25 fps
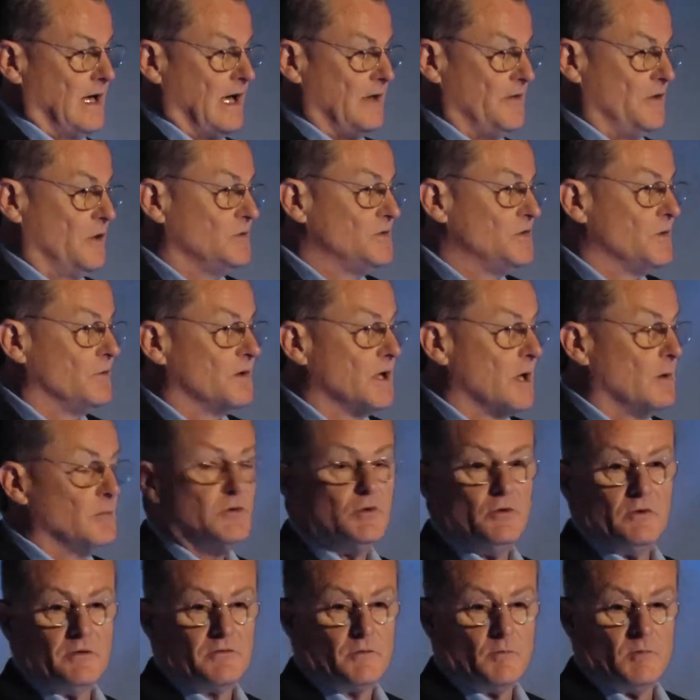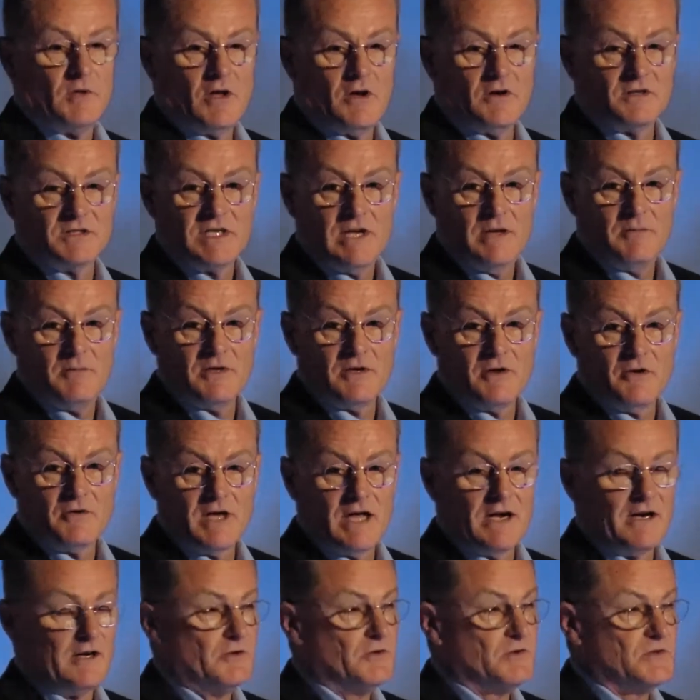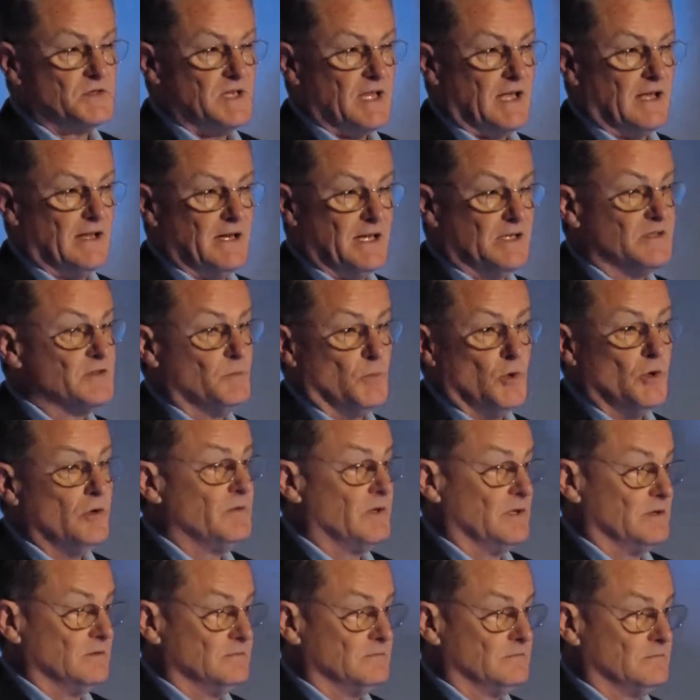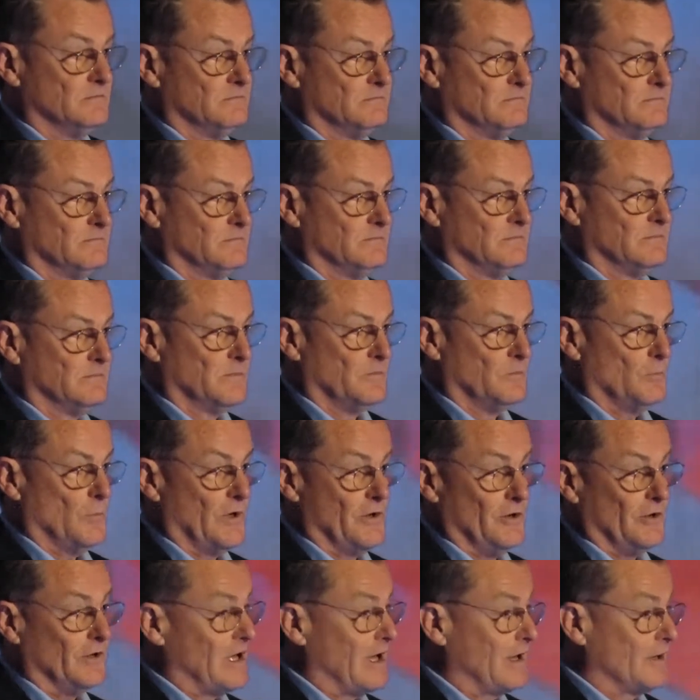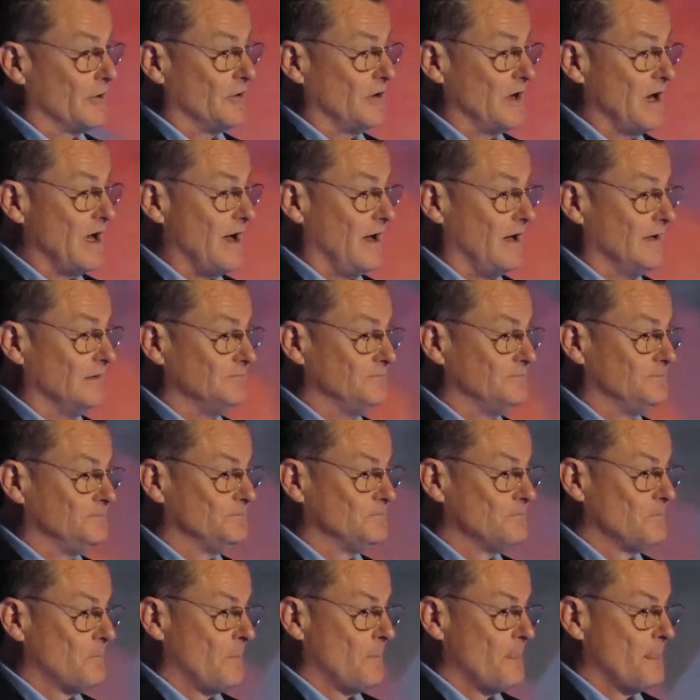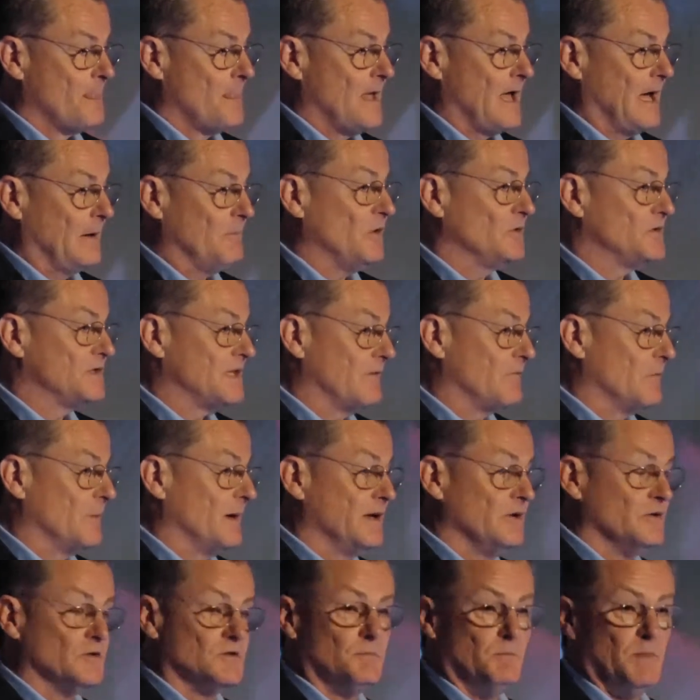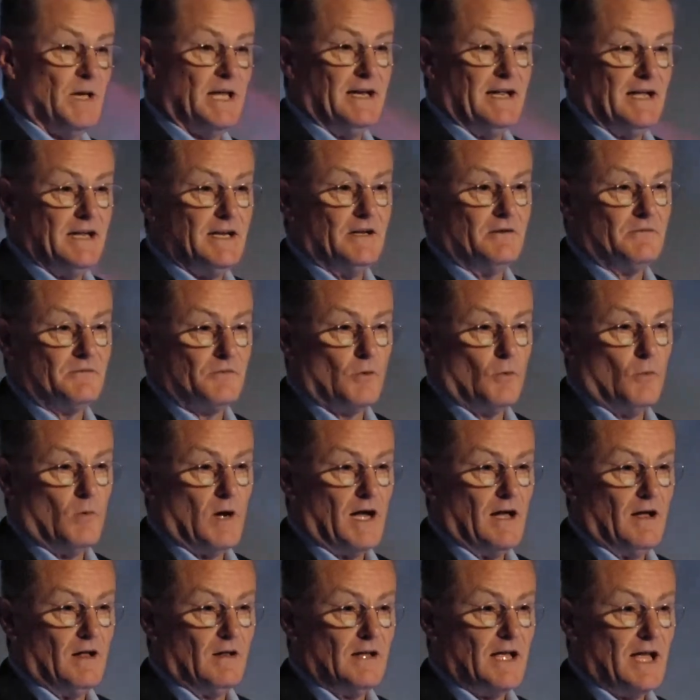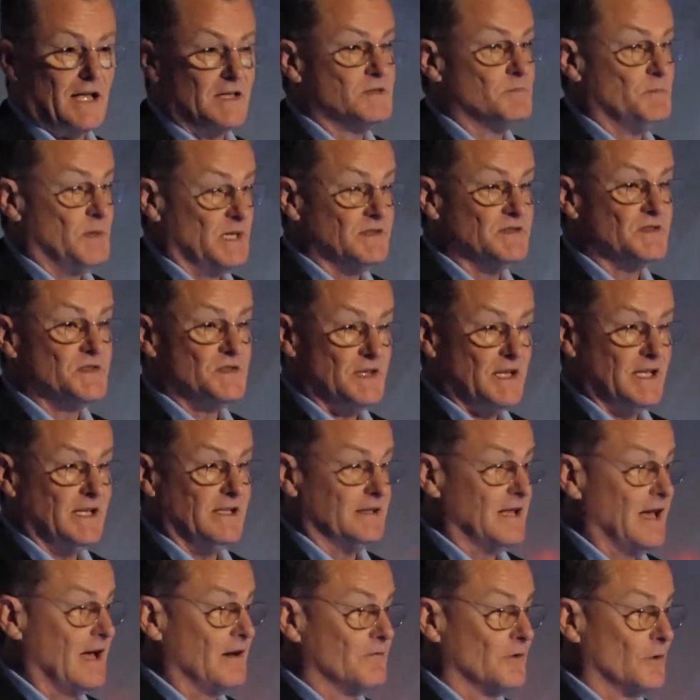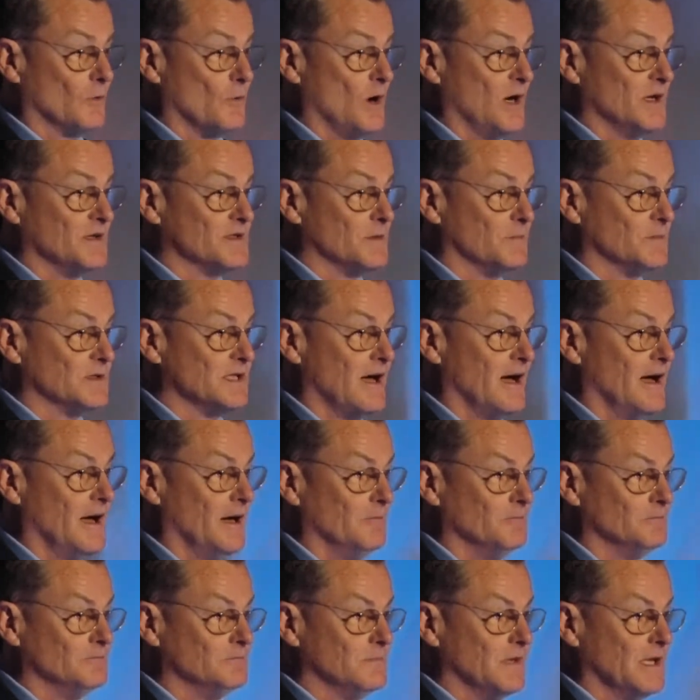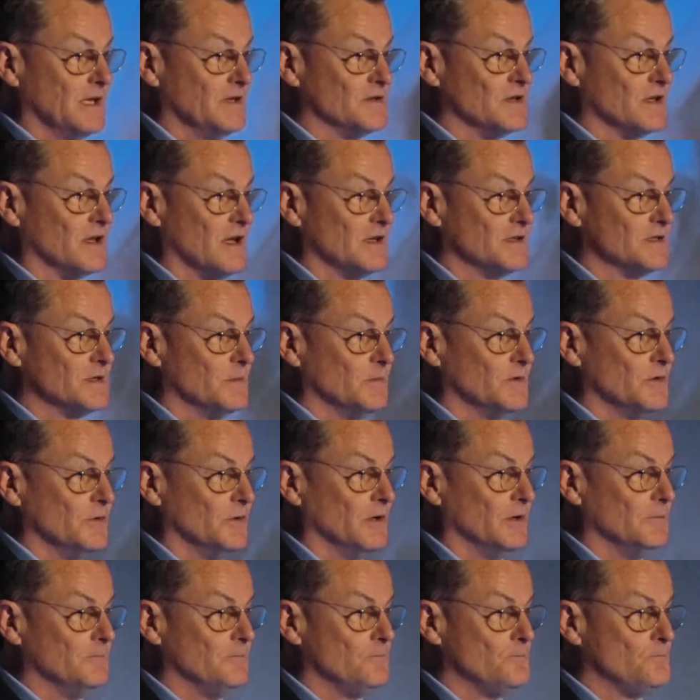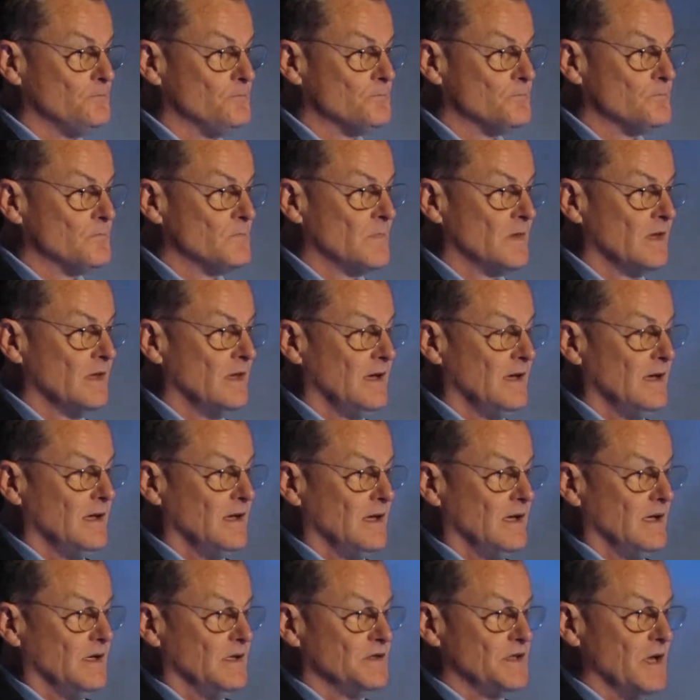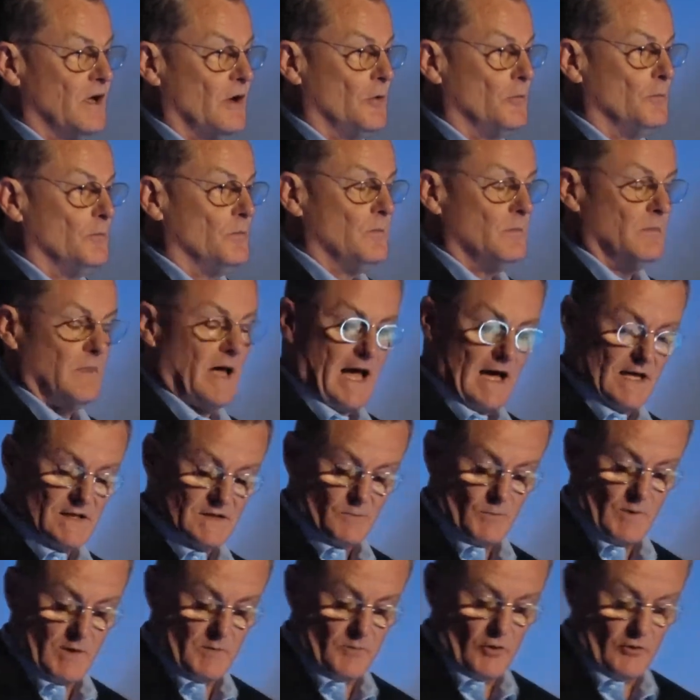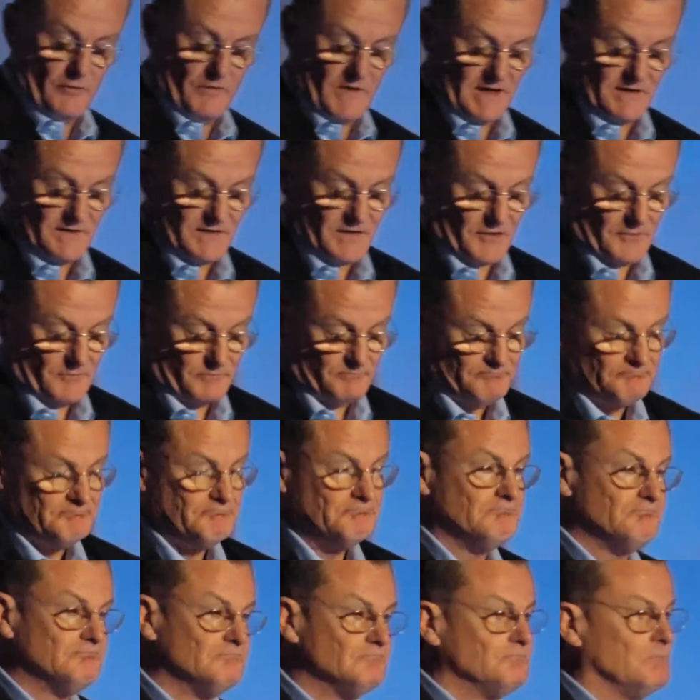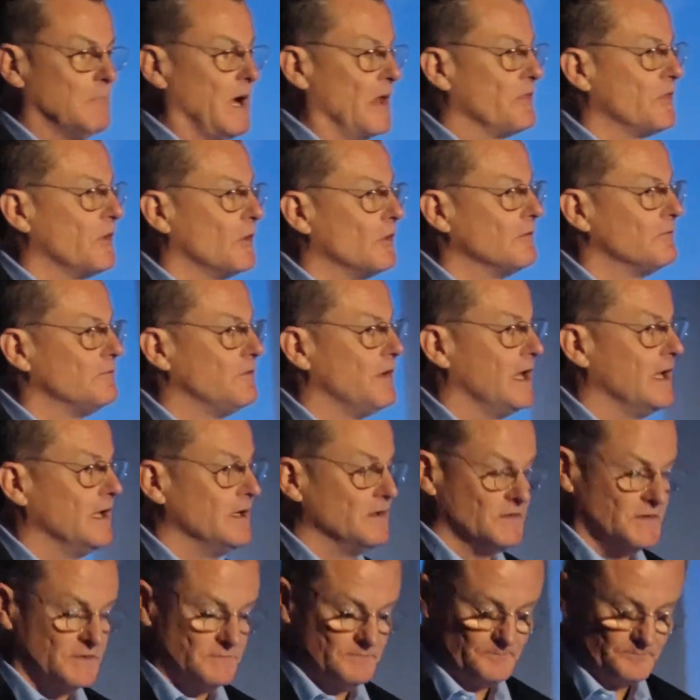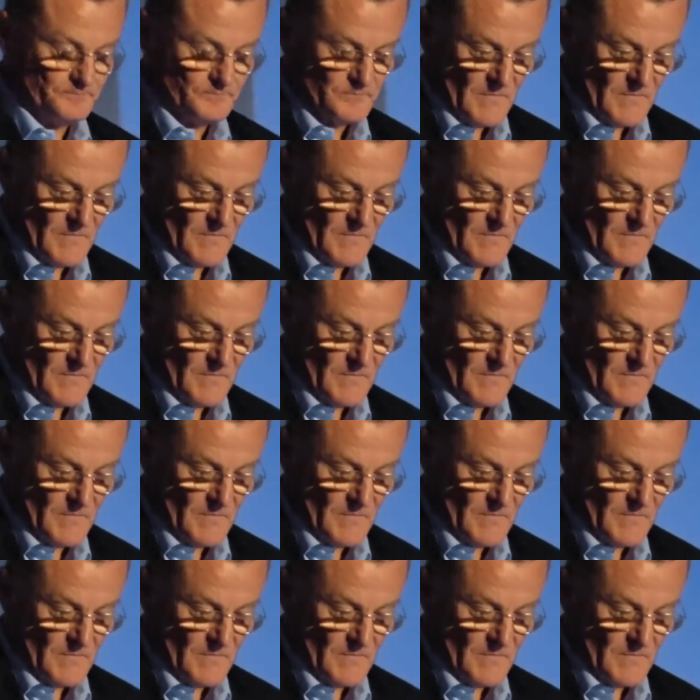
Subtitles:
And those who've come to it from a long time ago got to understand it's moving, whether you like it or not. And most everybody who's been in it for a while has been seeing that for quite some time and is accustomed to it. So as we move into my 3rd phase,